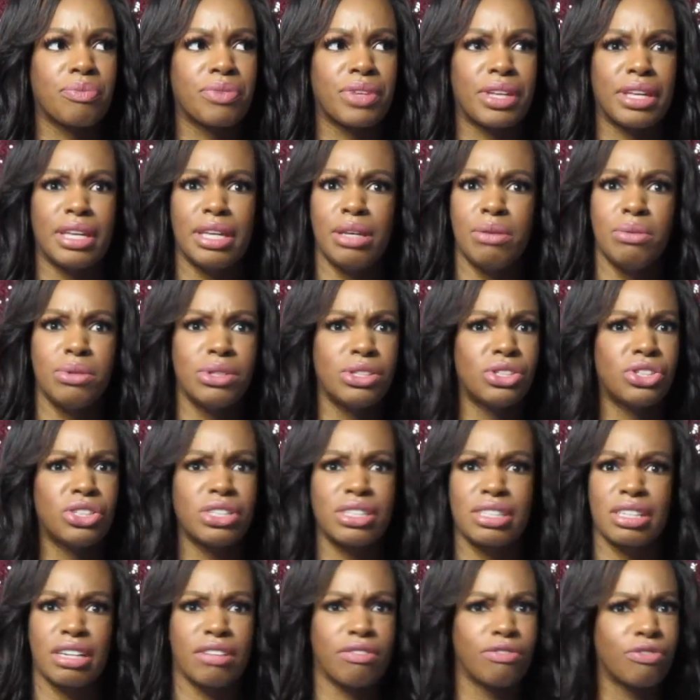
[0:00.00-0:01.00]
he was
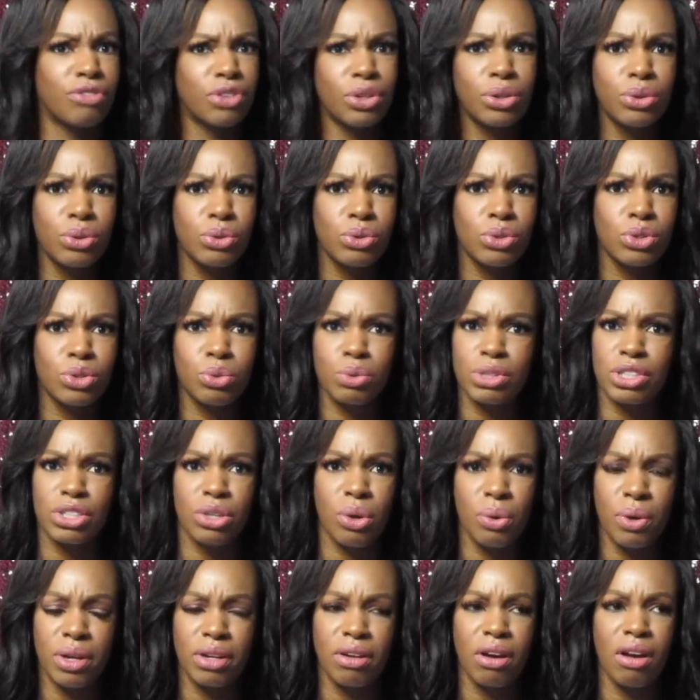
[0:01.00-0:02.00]
just confused what's
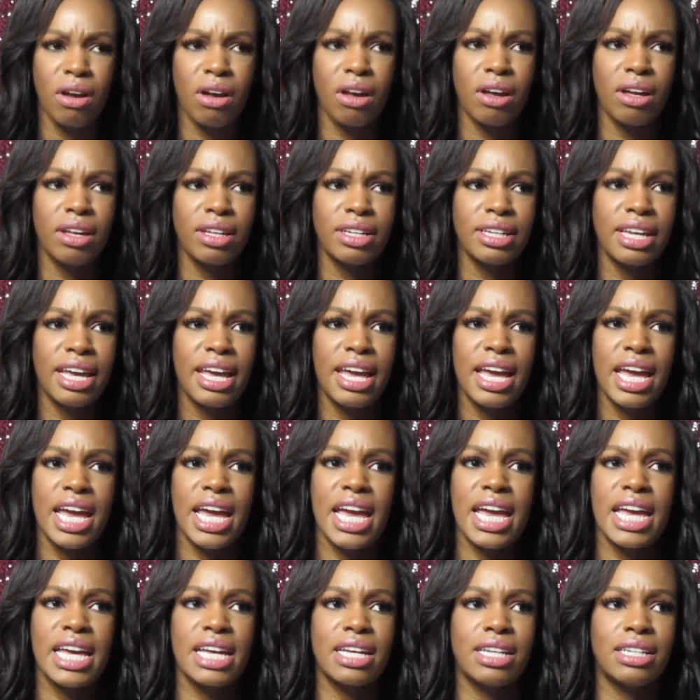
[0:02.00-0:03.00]
going on,
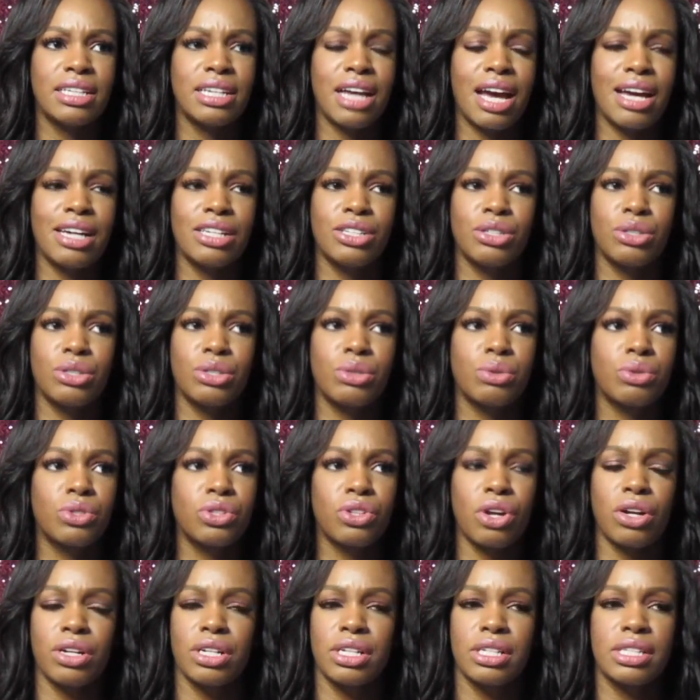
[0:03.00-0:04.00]
and I just
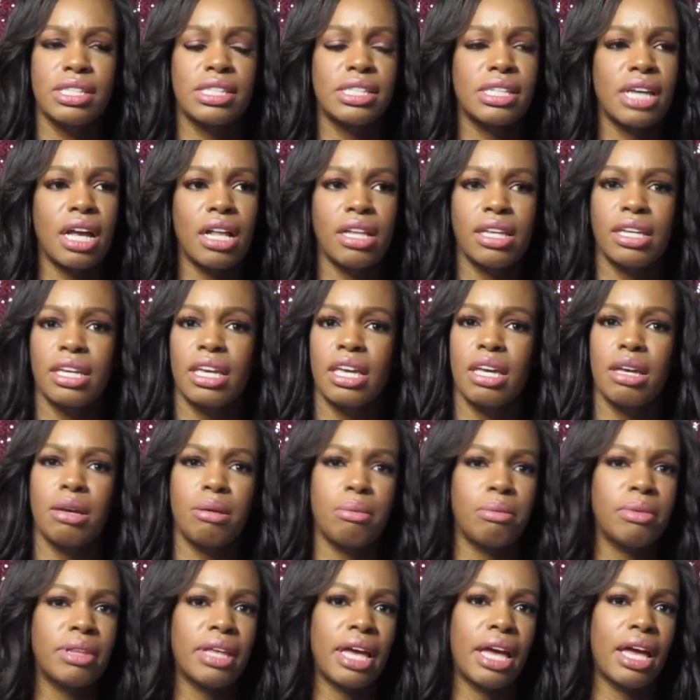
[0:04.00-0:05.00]
started telling
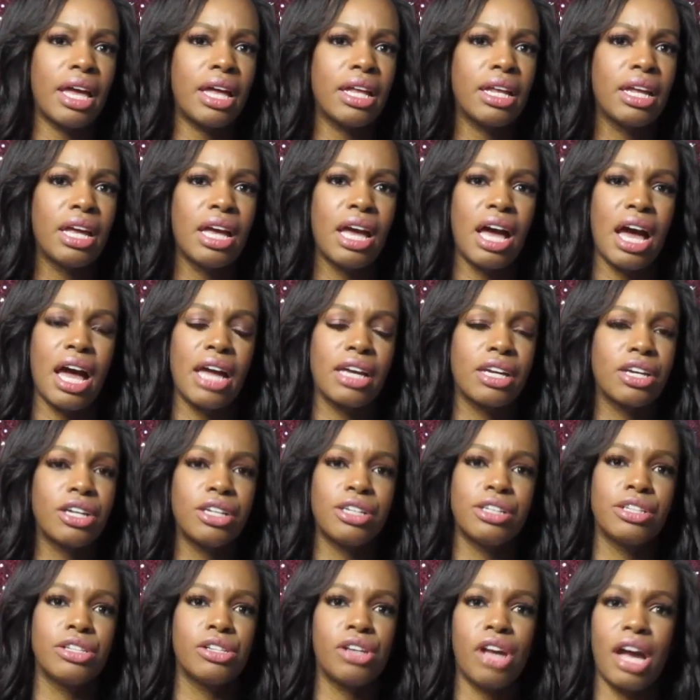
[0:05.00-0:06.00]
him that I
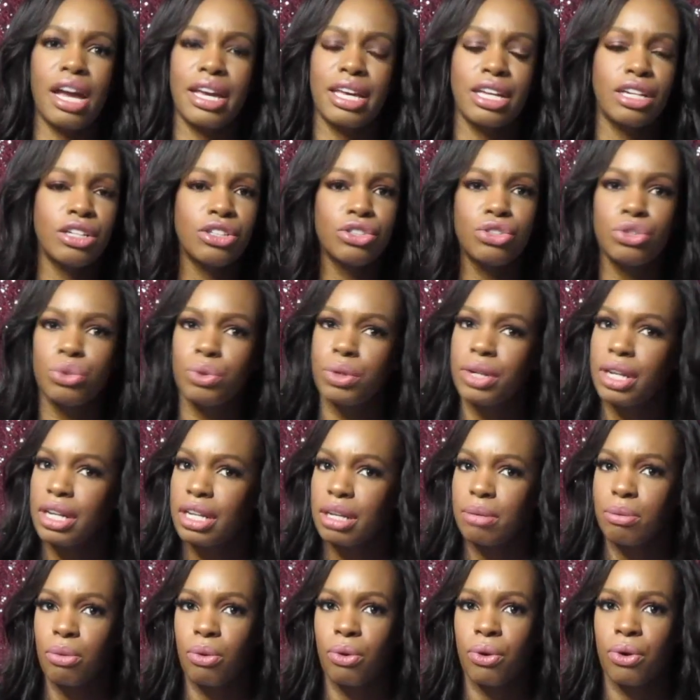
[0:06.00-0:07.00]
couldn't do it
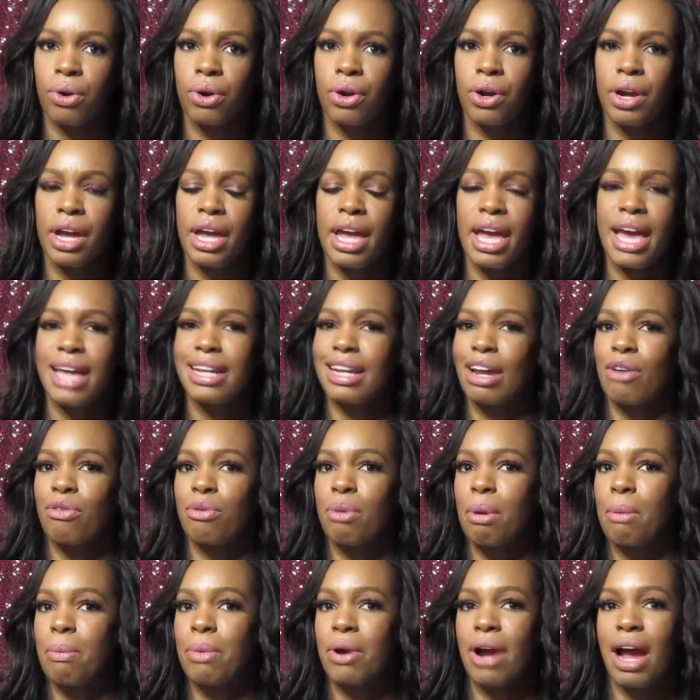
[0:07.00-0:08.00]
anymore. And I
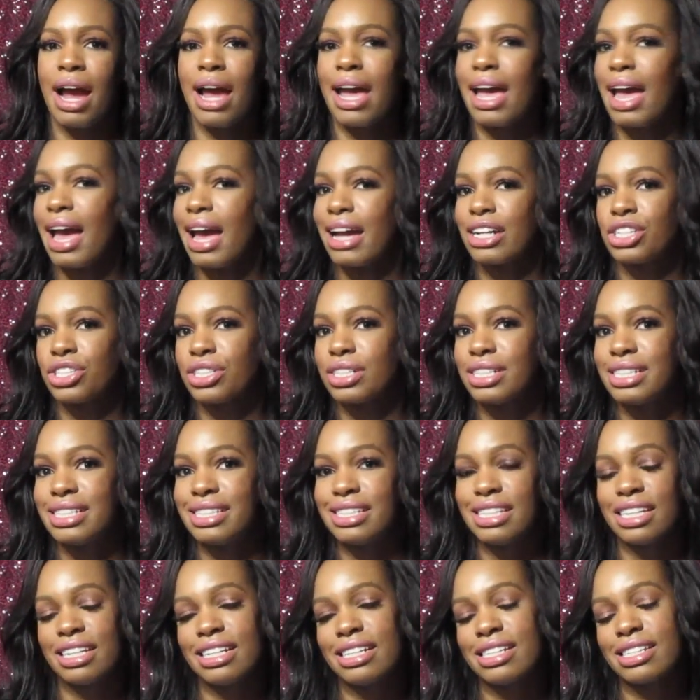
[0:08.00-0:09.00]
remember I actually
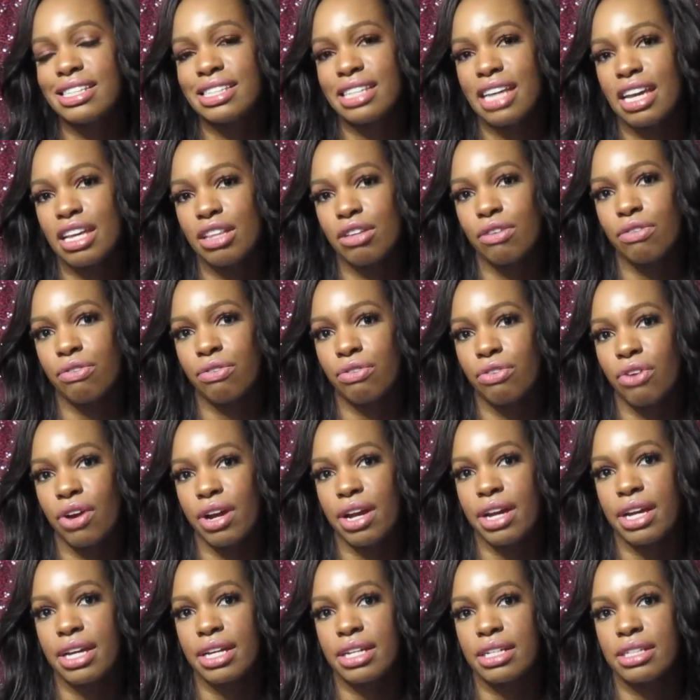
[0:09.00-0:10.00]
didn't say the
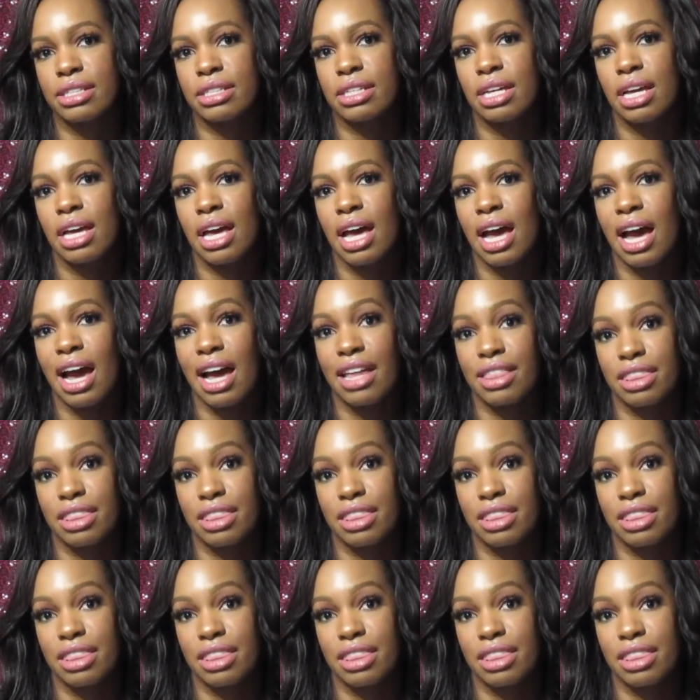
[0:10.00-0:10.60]
phrase, "I